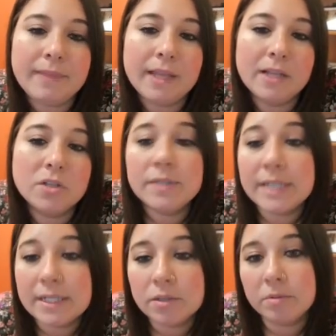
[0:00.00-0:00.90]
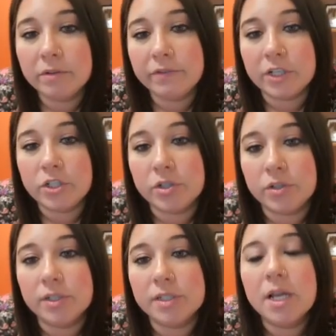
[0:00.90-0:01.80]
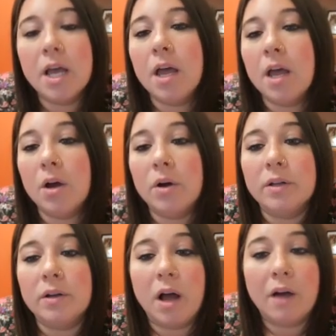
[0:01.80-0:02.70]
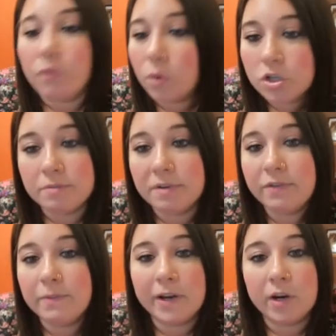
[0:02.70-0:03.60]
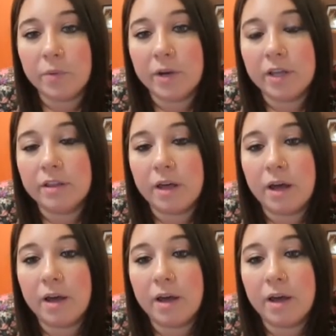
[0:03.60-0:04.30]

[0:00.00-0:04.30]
So dental professionals, of course, should be familiar with